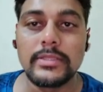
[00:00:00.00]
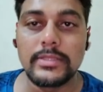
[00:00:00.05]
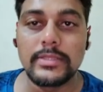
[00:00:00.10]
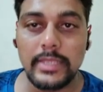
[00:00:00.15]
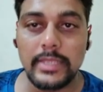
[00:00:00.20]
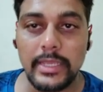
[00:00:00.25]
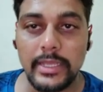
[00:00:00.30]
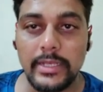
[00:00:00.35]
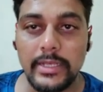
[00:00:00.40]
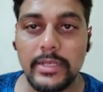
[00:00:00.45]

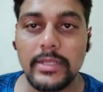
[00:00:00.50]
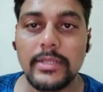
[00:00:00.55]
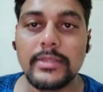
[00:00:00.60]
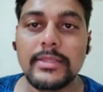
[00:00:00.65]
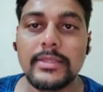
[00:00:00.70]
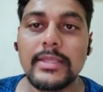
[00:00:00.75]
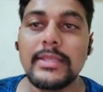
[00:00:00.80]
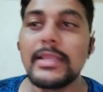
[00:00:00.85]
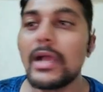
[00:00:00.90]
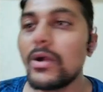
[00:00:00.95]
Then the
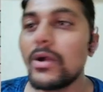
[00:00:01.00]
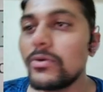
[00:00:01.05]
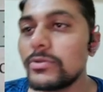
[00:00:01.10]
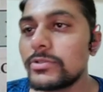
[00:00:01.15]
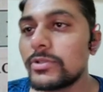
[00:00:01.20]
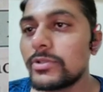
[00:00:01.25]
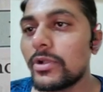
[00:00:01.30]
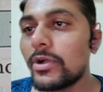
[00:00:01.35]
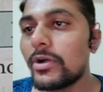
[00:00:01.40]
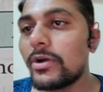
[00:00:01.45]
nouns
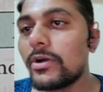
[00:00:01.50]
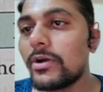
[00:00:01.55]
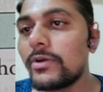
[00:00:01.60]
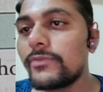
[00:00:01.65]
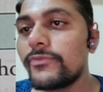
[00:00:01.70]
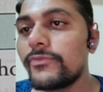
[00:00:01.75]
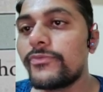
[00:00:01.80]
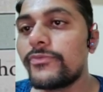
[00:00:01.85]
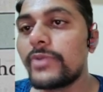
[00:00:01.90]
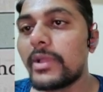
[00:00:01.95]
of
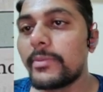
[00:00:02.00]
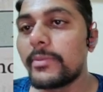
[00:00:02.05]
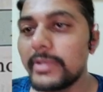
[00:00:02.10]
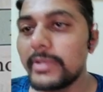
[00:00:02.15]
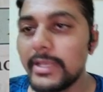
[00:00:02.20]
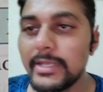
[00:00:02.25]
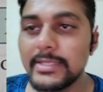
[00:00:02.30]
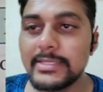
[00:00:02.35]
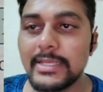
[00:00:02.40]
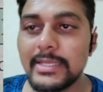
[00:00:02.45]
feminine
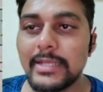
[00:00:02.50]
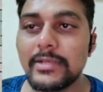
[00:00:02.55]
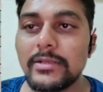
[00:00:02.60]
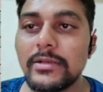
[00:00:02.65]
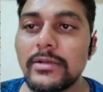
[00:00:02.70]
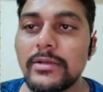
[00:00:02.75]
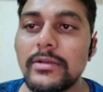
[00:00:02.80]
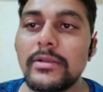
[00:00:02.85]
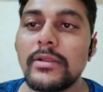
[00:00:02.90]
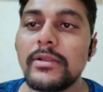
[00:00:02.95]

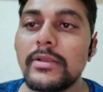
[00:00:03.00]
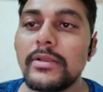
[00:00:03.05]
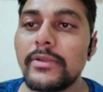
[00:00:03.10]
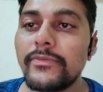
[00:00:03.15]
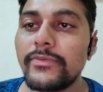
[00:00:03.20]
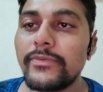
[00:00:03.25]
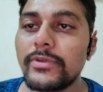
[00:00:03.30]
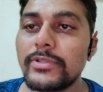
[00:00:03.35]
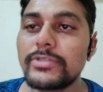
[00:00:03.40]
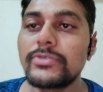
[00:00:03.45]
gender
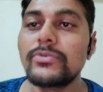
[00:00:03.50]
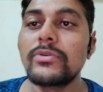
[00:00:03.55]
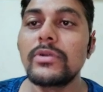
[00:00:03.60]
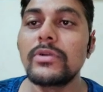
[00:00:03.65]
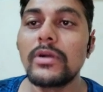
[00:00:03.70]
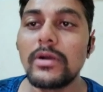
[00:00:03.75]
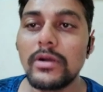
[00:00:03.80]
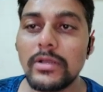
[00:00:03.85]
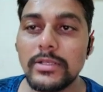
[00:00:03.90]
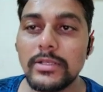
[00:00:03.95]
refers to
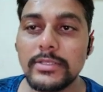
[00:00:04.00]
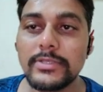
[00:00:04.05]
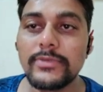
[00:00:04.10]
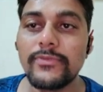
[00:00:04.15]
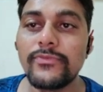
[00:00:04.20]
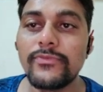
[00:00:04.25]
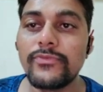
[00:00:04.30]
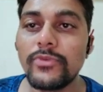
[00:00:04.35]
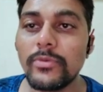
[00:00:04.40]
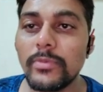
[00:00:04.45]
girls,
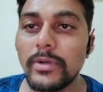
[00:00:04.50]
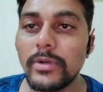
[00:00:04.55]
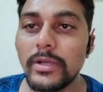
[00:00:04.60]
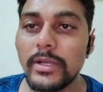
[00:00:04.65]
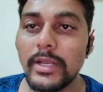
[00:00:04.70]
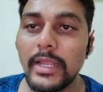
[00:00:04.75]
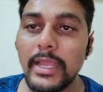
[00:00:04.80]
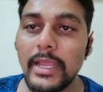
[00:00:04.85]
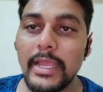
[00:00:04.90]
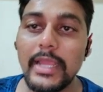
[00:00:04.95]
women
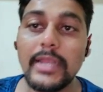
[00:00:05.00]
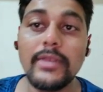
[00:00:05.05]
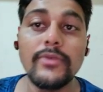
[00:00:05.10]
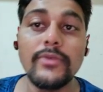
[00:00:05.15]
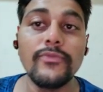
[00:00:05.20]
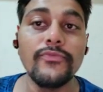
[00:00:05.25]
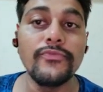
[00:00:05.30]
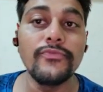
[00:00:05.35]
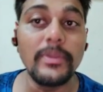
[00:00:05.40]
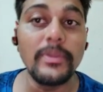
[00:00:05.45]
and
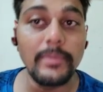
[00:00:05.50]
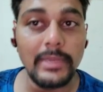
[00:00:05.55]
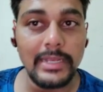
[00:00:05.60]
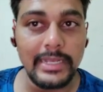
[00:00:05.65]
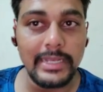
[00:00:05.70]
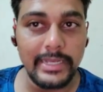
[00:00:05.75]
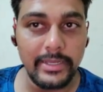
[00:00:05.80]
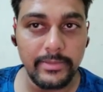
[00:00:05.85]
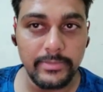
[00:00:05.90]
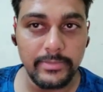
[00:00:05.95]
female
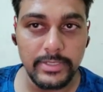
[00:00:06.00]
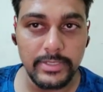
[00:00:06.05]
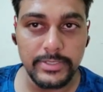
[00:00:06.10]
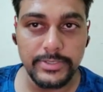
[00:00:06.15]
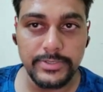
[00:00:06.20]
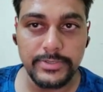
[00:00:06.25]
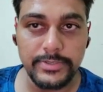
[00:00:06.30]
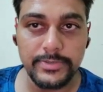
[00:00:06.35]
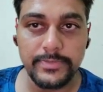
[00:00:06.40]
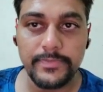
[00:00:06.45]
animals.